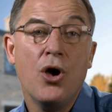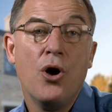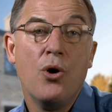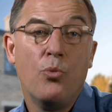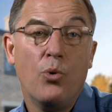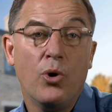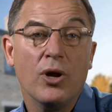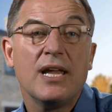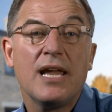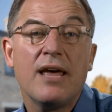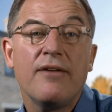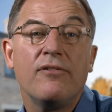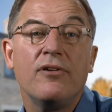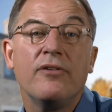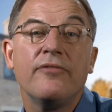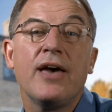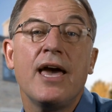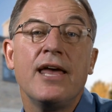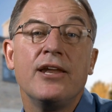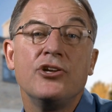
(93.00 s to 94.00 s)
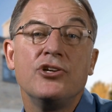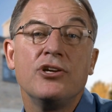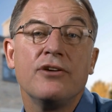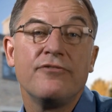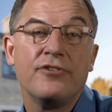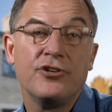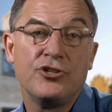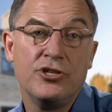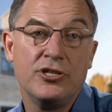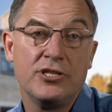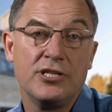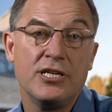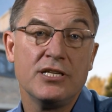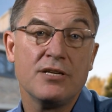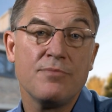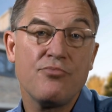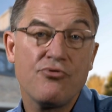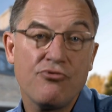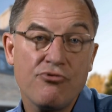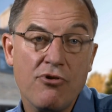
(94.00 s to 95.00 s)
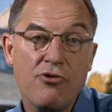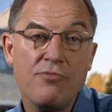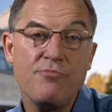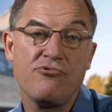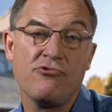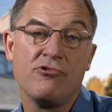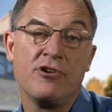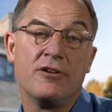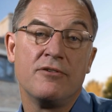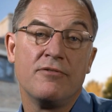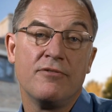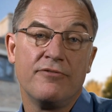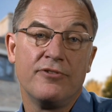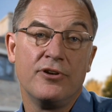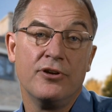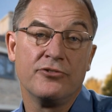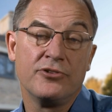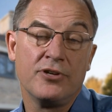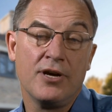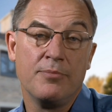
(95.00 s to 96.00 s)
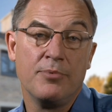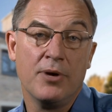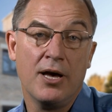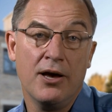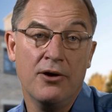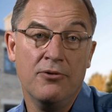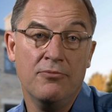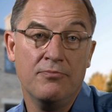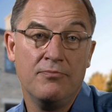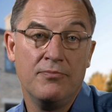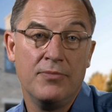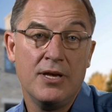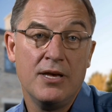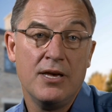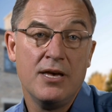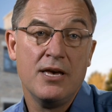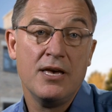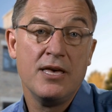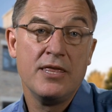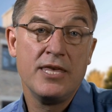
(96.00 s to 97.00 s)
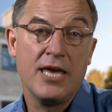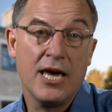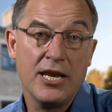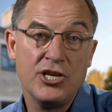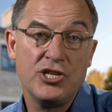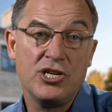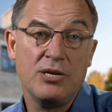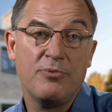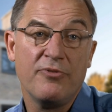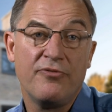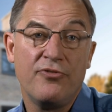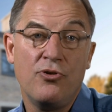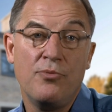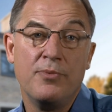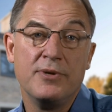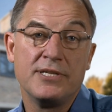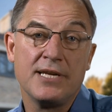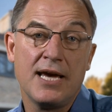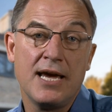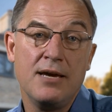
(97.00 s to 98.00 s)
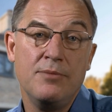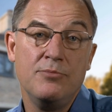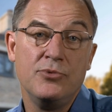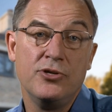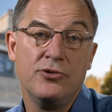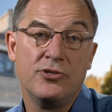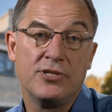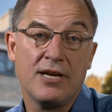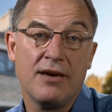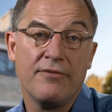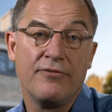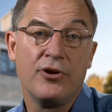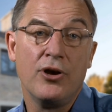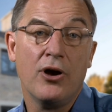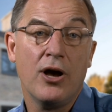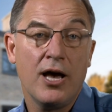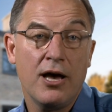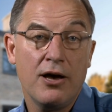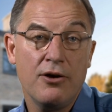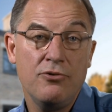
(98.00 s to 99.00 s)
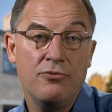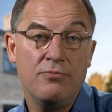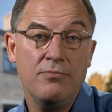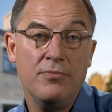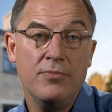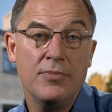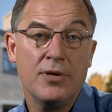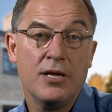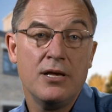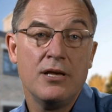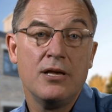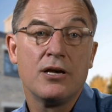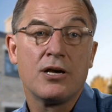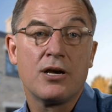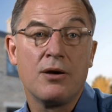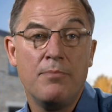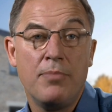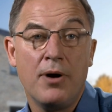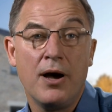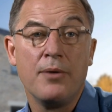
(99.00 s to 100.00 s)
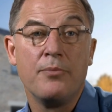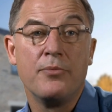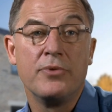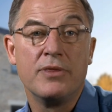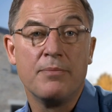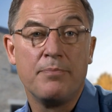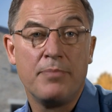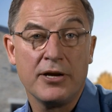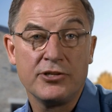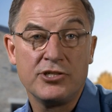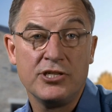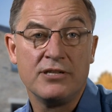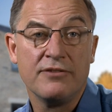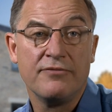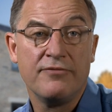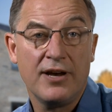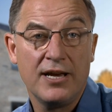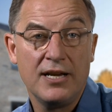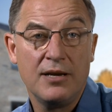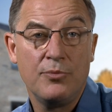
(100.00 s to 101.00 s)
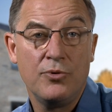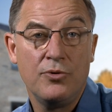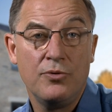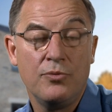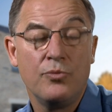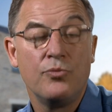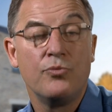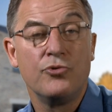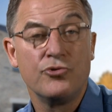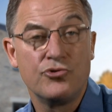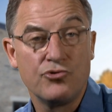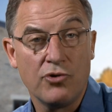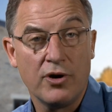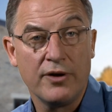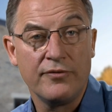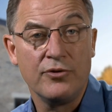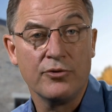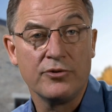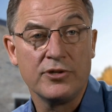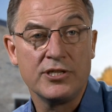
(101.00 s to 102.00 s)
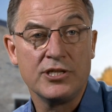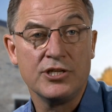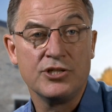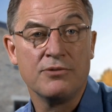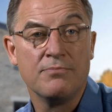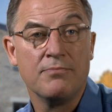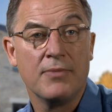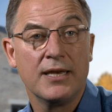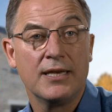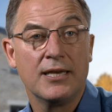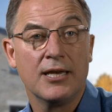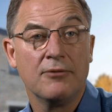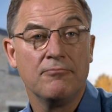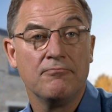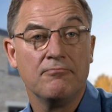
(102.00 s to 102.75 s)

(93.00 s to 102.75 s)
What level of energy efficiency is appropriate for your type of home? The energy performance aims you set for your home, combined with the budget available, will drive your decision making.